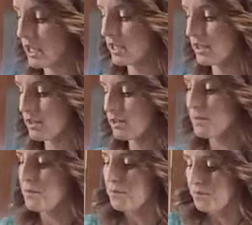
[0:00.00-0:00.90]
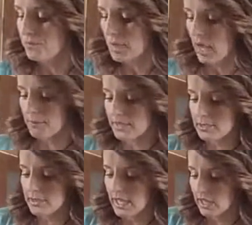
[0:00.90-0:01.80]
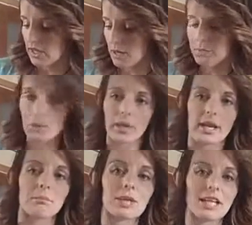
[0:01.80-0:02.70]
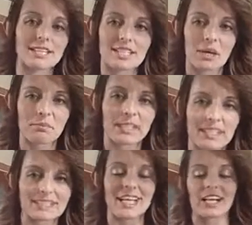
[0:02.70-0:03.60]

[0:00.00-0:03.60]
in here. Seems like a lot, but when it blends up, it's